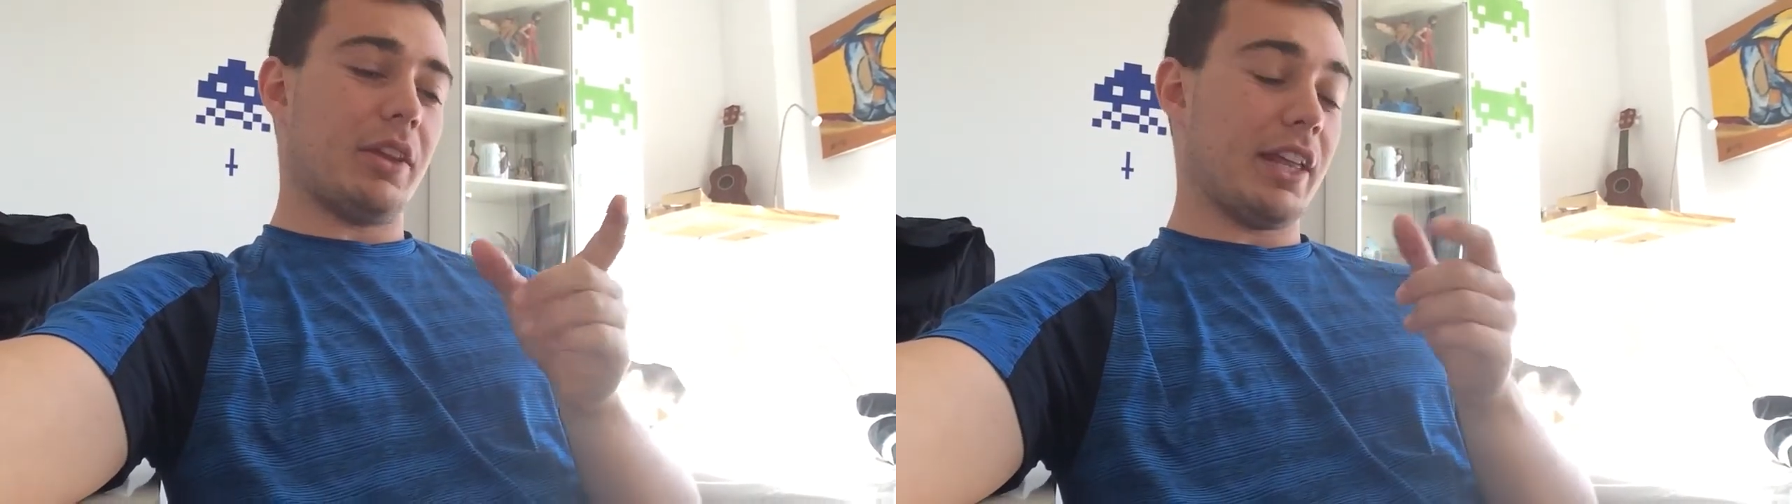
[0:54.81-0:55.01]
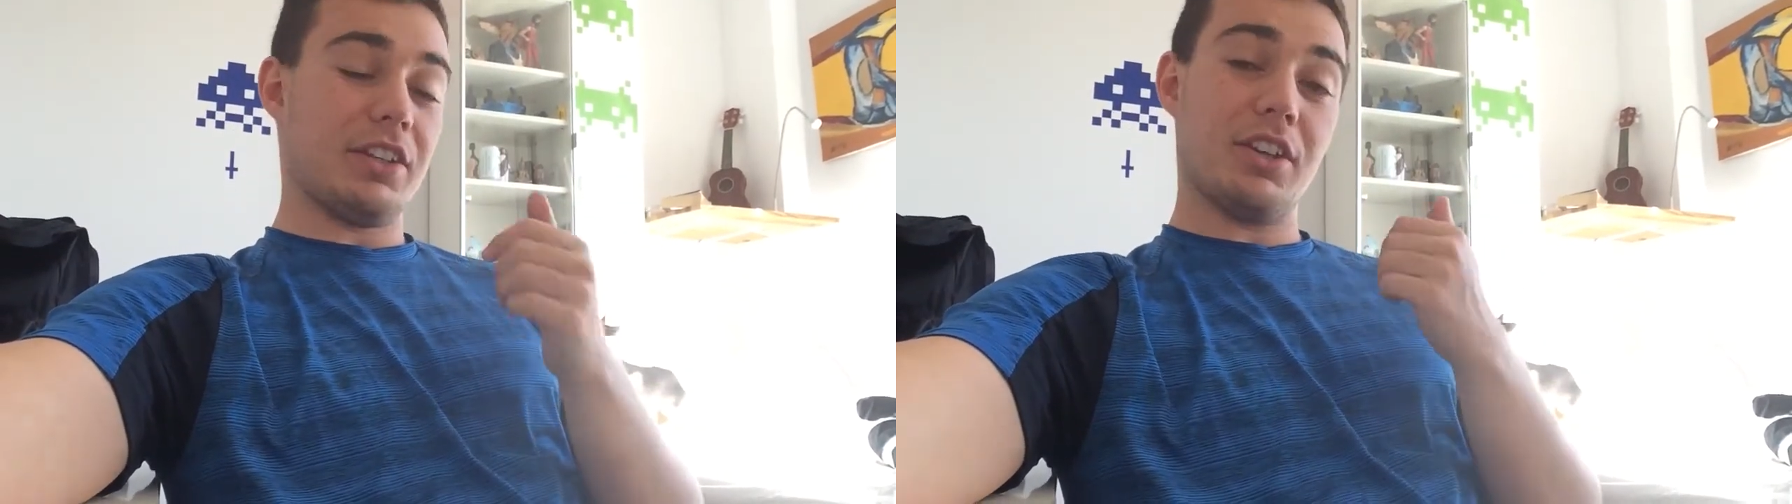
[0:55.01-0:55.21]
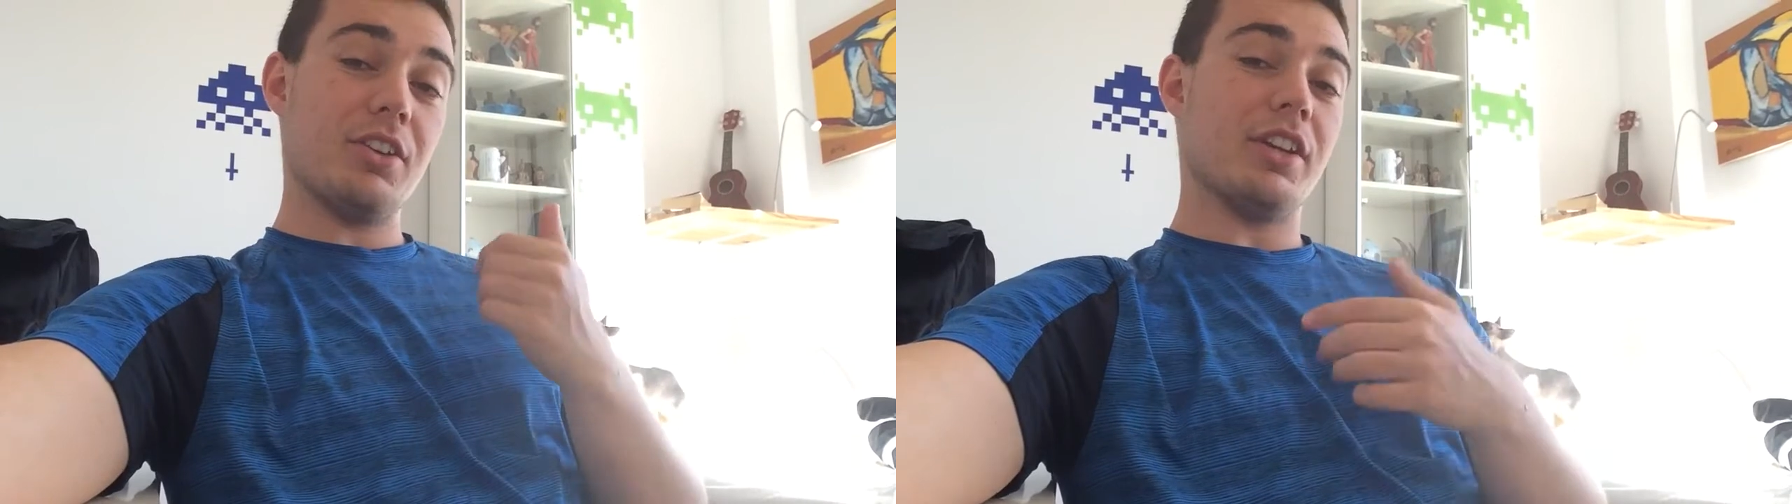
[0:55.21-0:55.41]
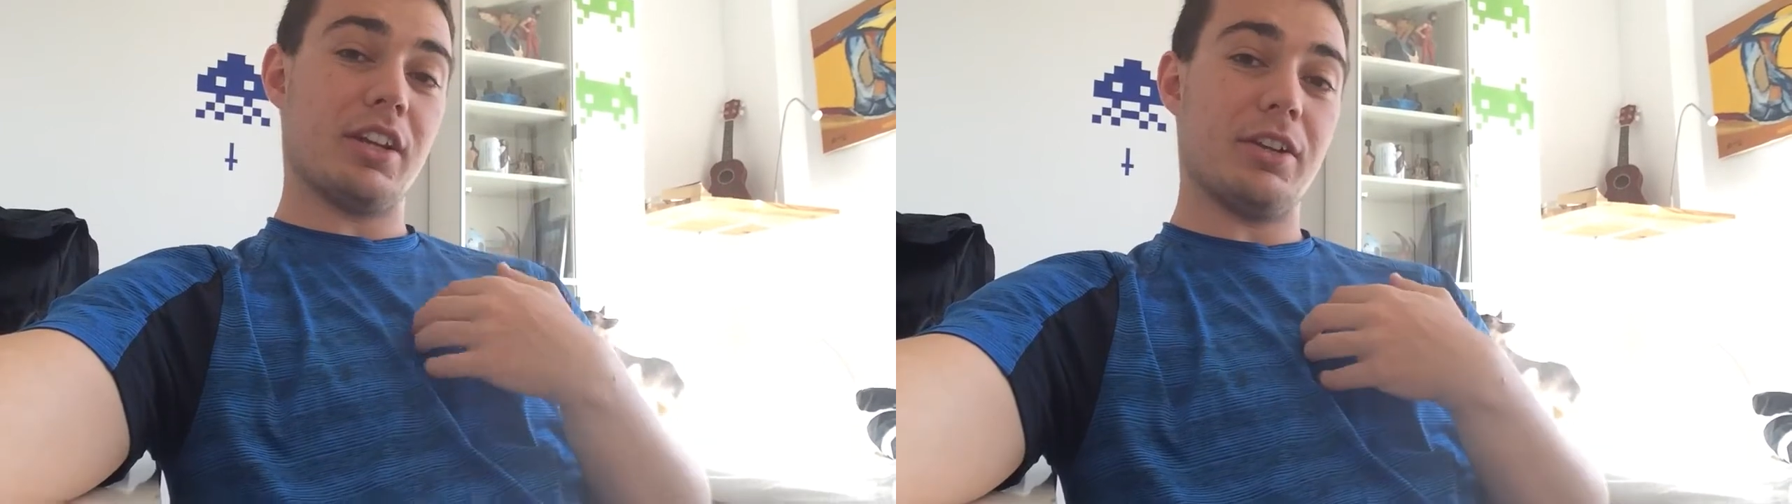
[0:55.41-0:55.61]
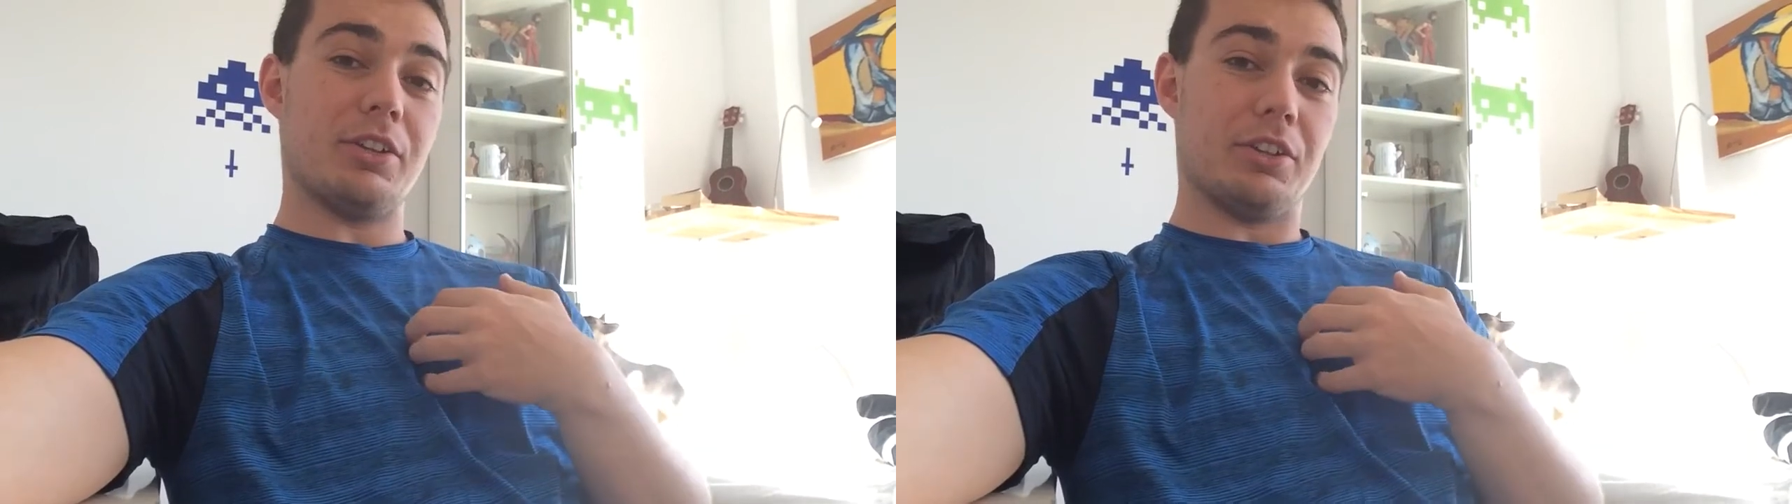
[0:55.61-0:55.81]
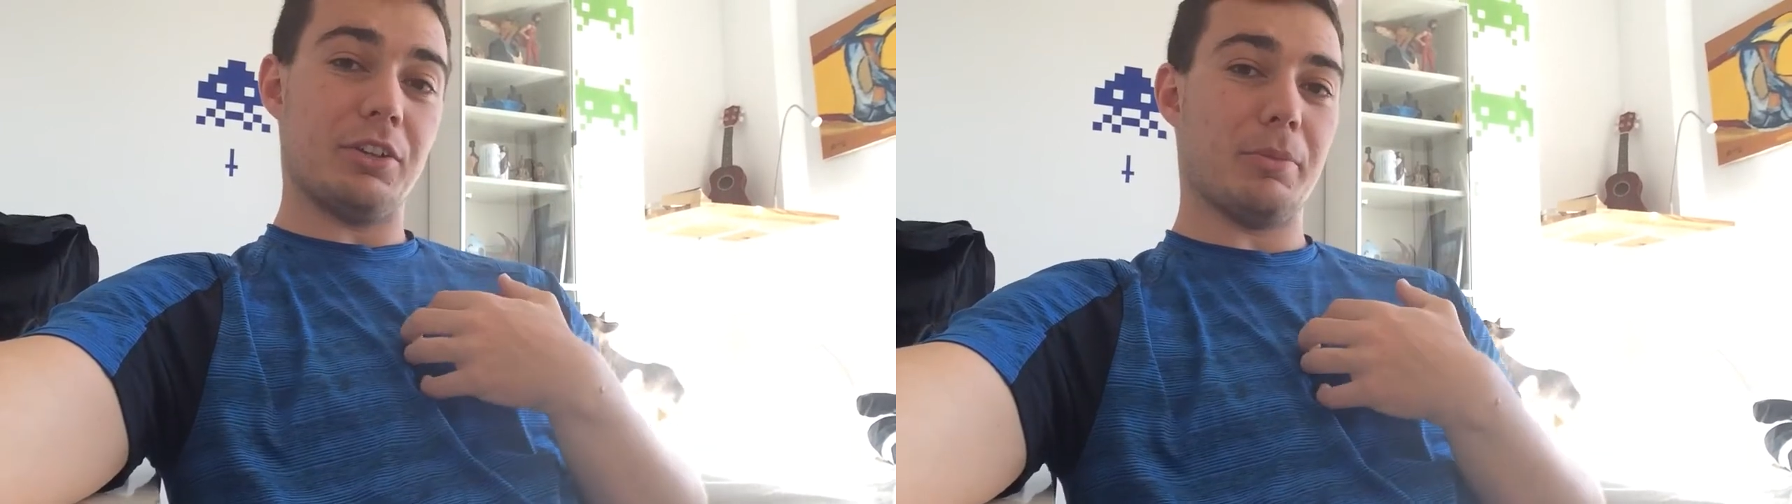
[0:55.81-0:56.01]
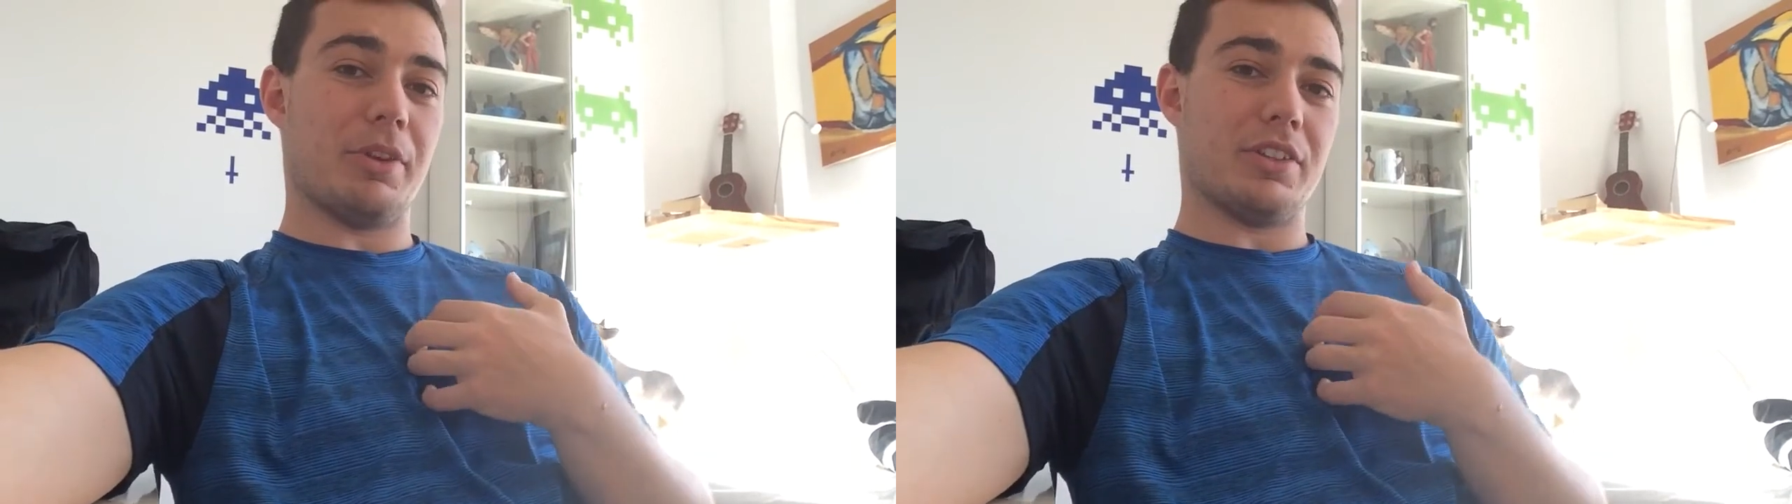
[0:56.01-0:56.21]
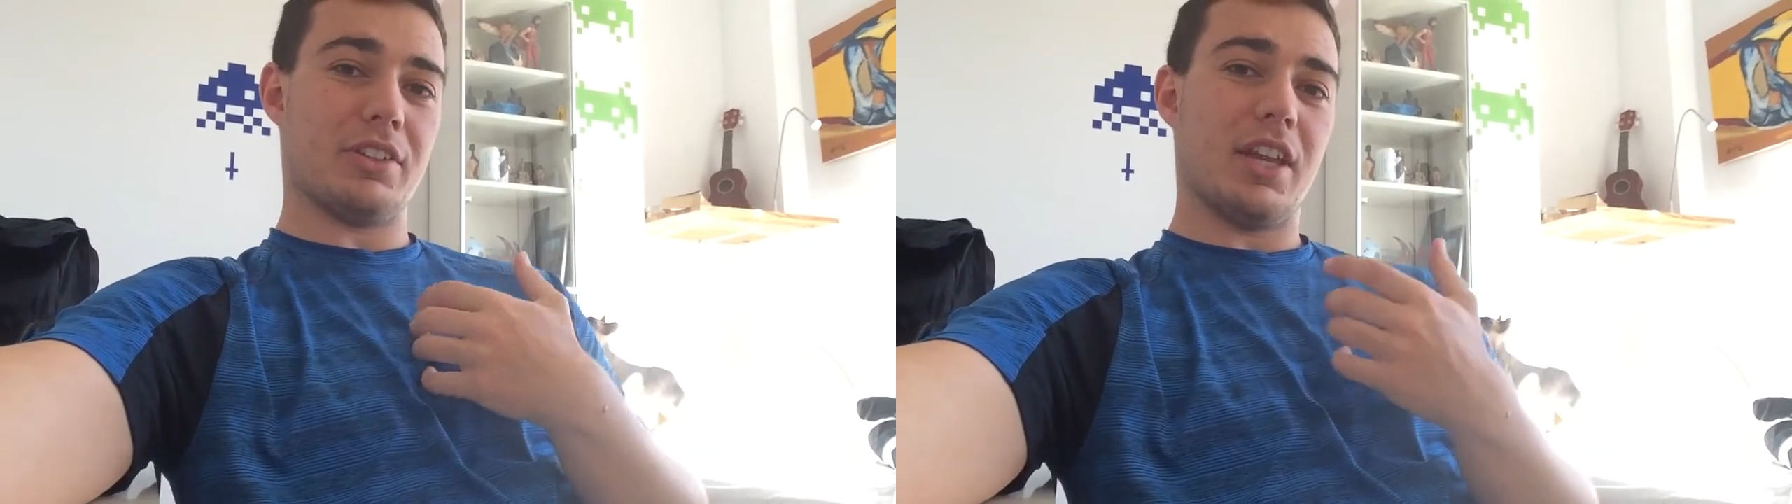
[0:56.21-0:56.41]
that don't include
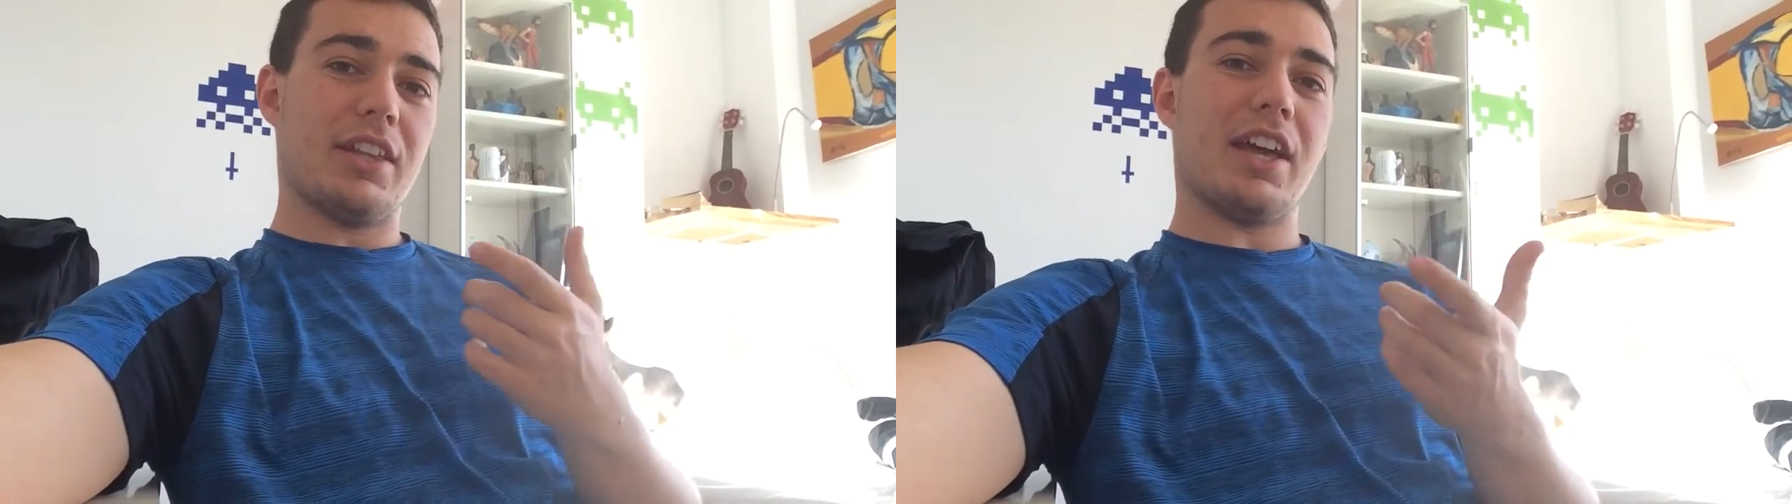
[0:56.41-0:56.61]
humans